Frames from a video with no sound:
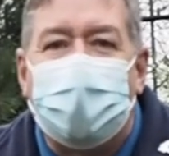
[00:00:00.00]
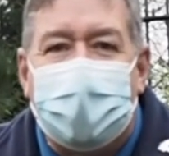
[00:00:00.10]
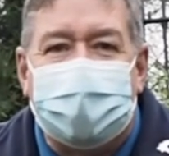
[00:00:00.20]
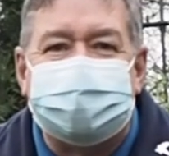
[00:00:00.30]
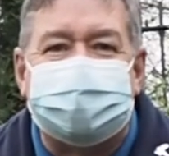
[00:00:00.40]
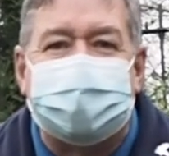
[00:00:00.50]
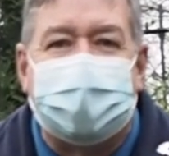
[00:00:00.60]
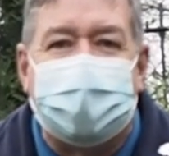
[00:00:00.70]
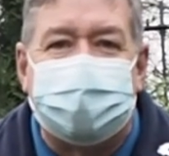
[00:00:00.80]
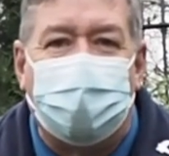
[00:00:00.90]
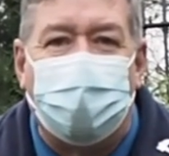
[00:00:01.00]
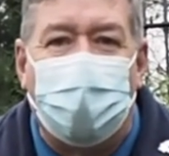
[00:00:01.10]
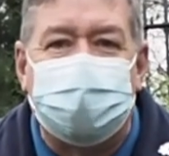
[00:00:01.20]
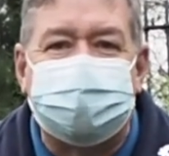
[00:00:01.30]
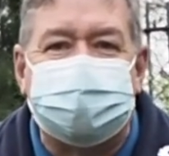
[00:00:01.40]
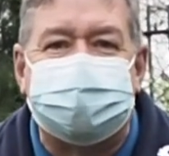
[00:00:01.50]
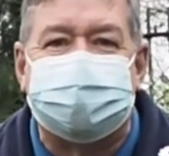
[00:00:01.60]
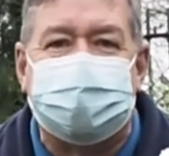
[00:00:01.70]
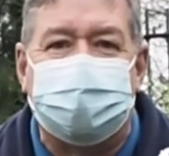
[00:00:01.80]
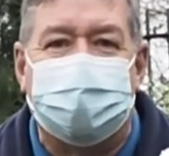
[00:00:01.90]
eyes together, watching to see
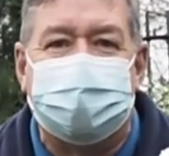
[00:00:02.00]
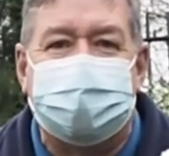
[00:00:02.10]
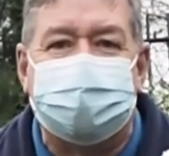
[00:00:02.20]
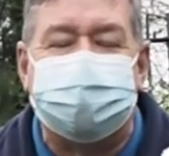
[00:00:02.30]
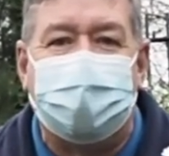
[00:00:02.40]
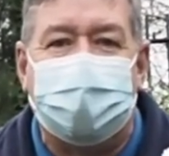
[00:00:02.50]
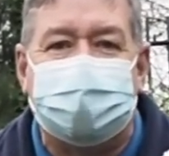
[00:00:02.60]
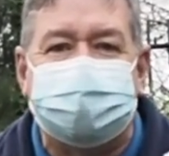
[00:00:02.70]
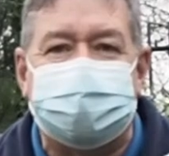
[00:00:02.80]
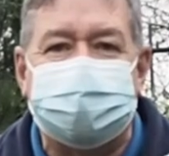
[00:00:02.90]
what they can find.